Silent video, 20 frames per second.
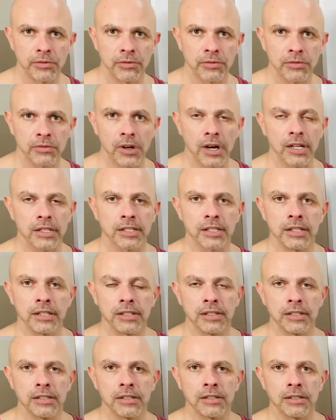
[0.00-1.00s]
right?
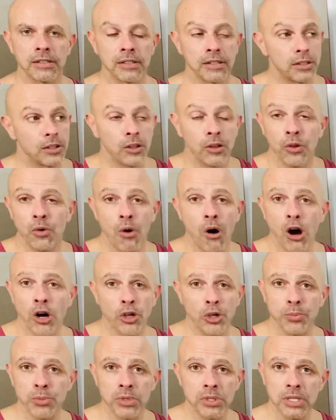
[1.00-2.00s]
No
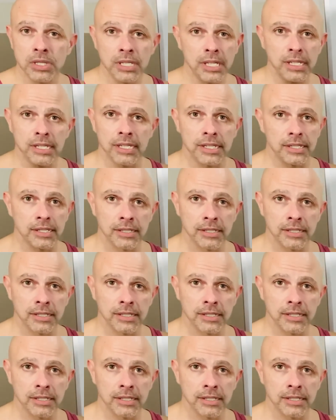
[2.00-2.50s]
arguments needed,